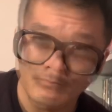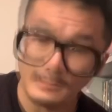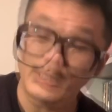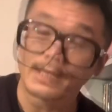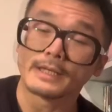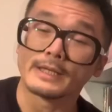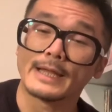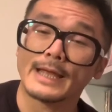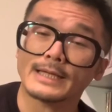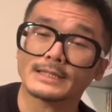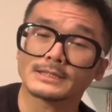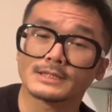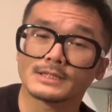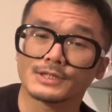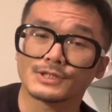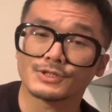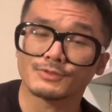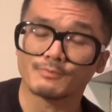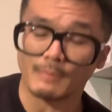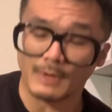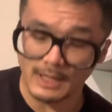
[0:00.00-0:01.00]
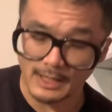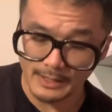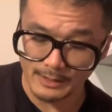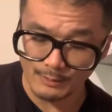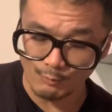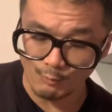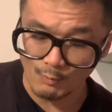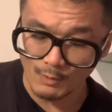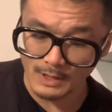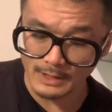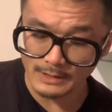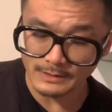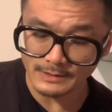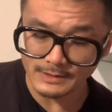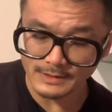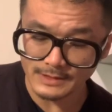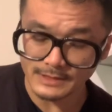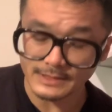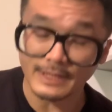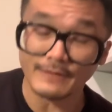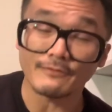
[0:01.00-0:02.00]
Next is Spine
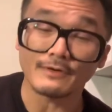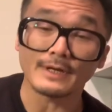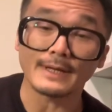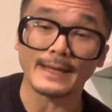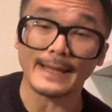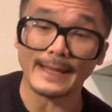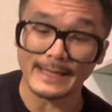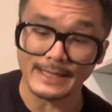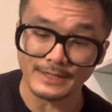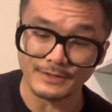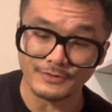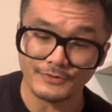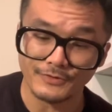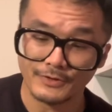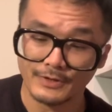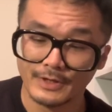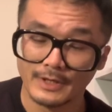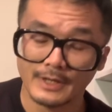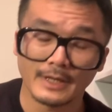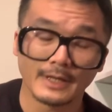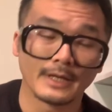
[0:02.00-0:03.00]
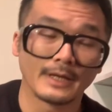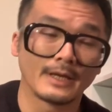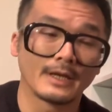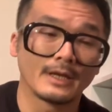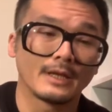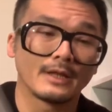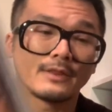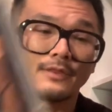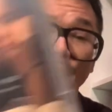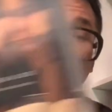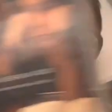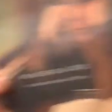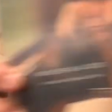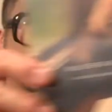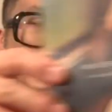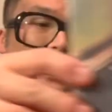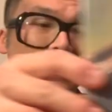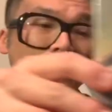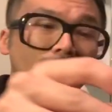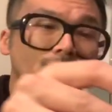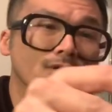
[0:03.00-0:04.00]
178. The
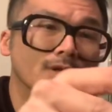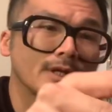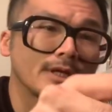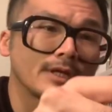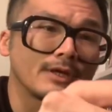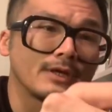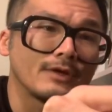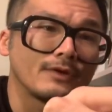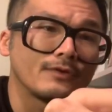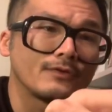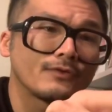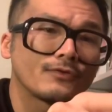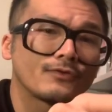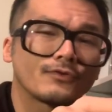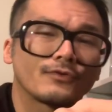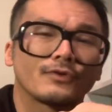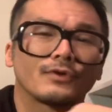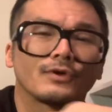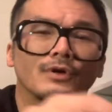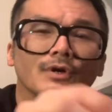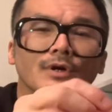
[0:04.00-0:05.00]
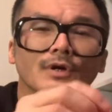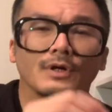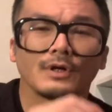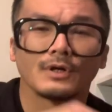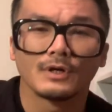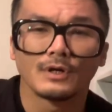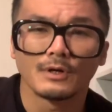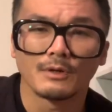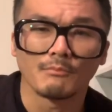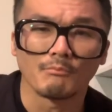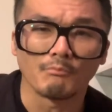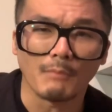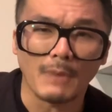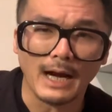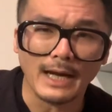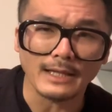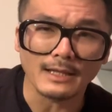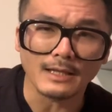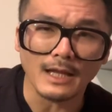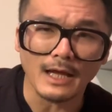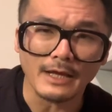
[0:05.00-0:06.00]
title is
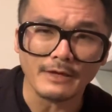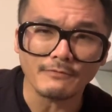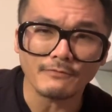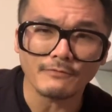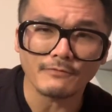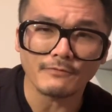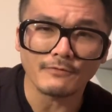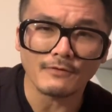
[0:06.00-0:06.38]
My Life